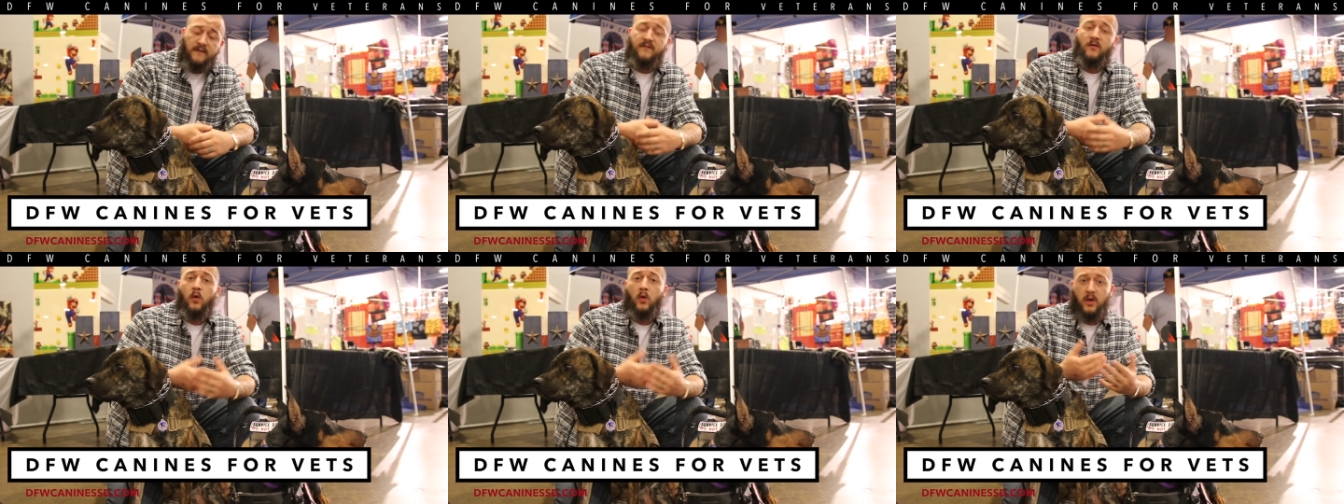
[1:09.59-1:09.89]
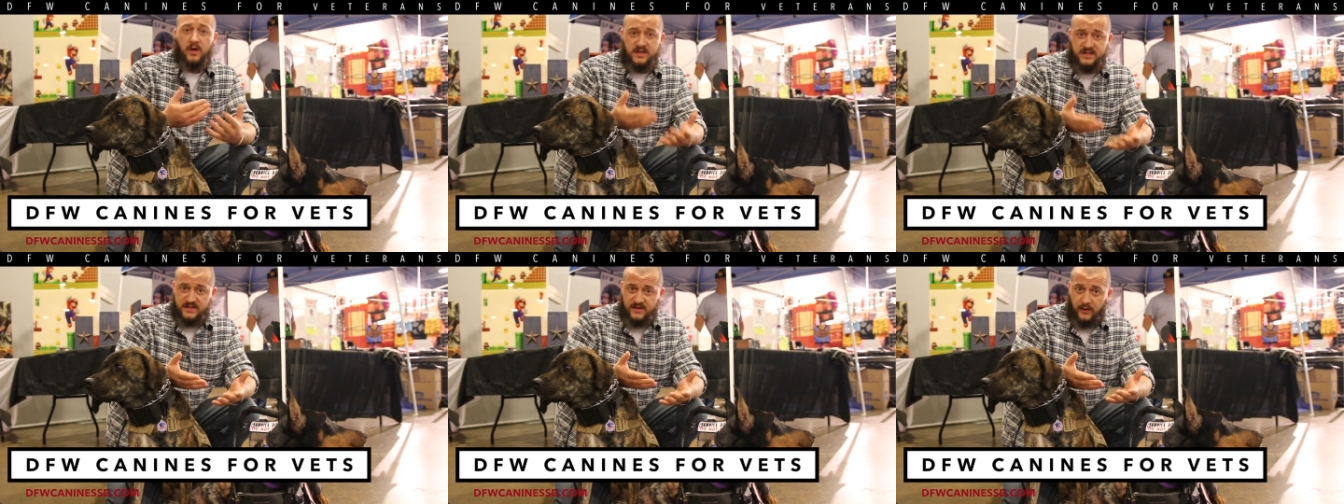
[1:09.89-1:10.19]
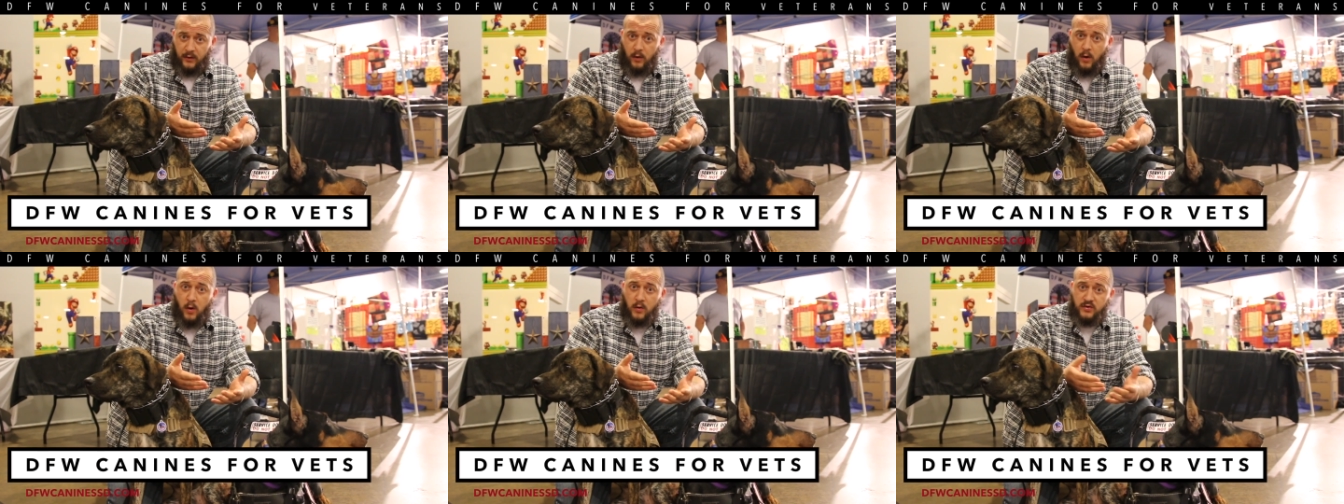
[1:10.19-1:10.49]
Of course,
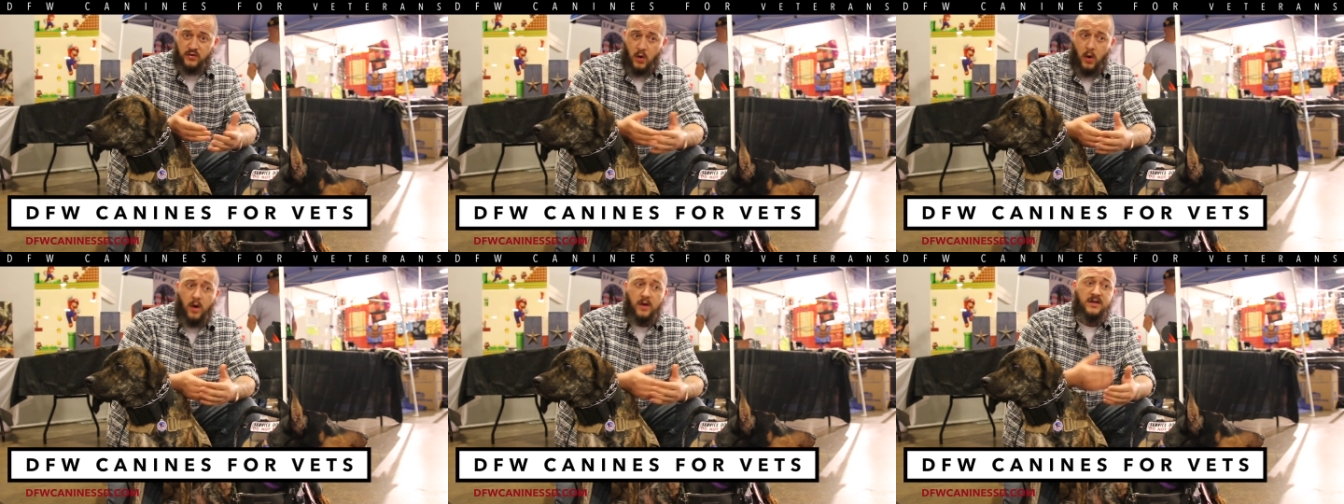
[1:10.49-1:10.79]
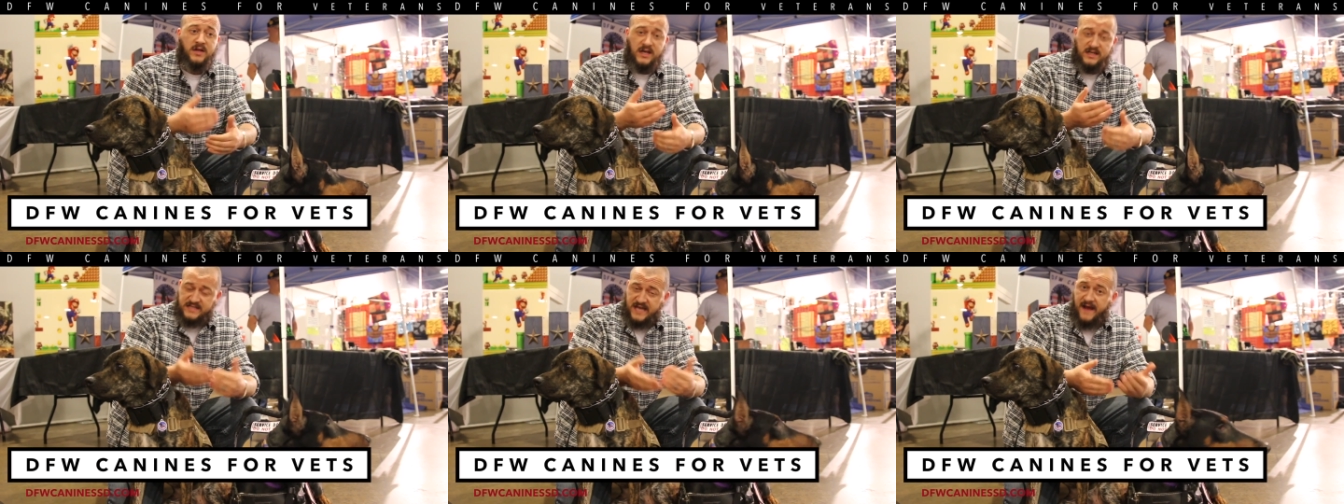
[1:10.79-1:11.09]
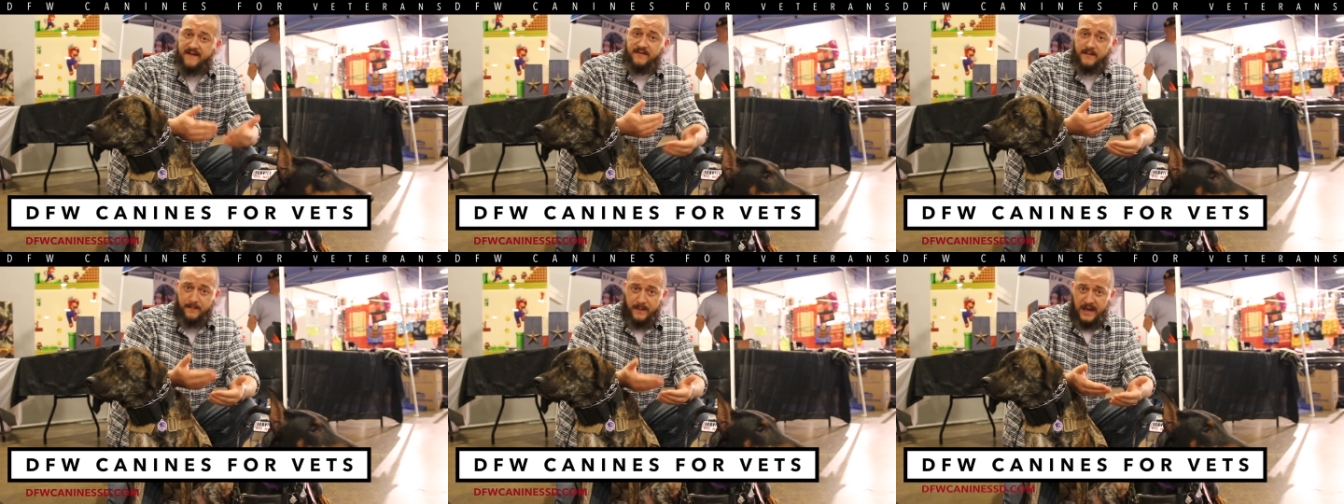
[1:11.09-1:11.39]
their own dog does
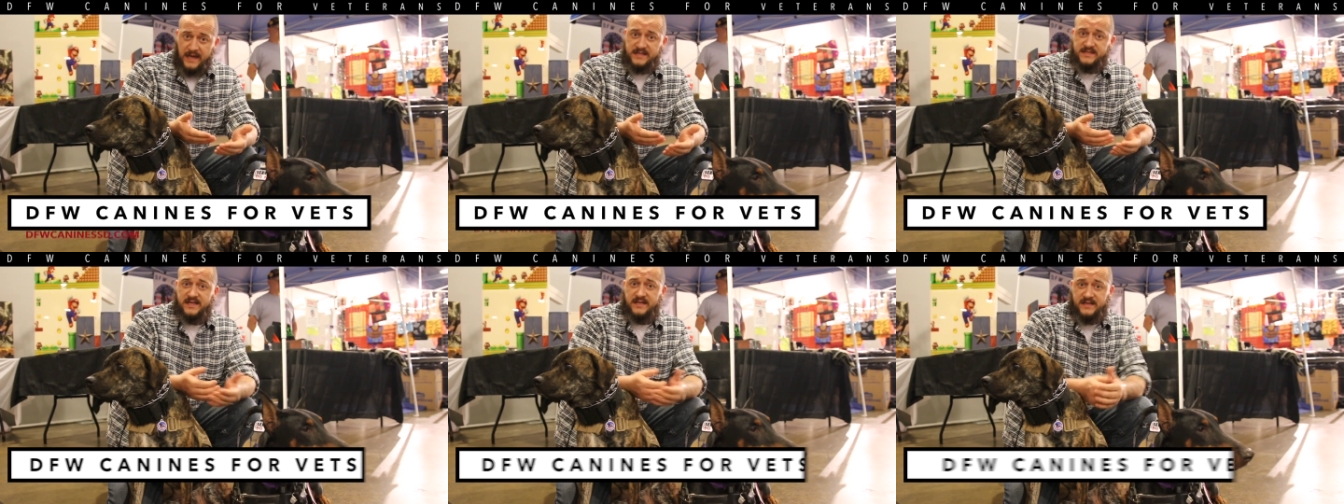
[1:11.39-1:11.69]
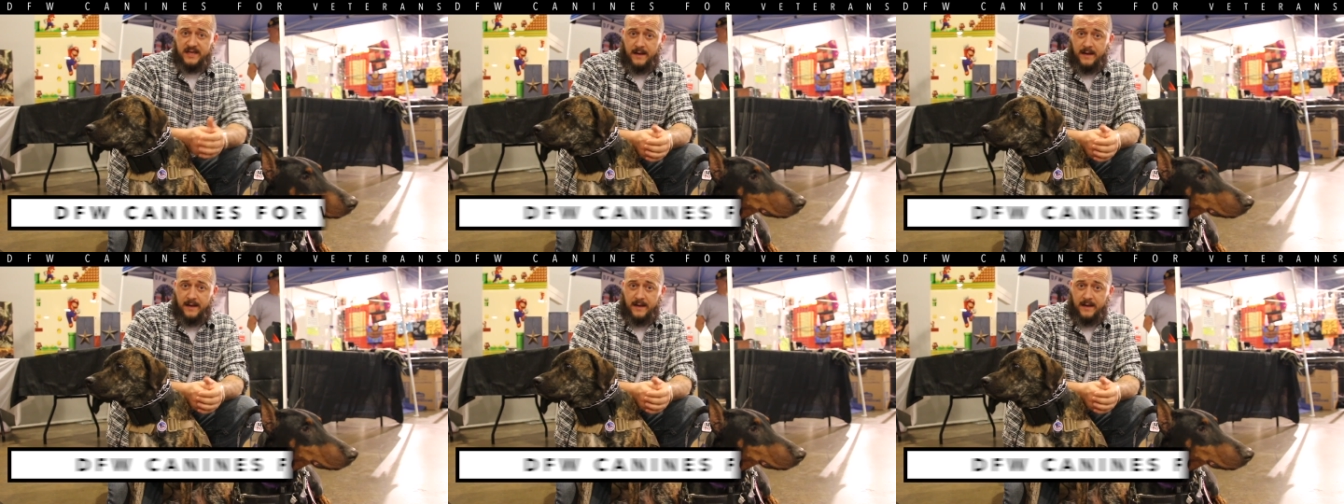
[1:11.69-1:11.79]
have to pass the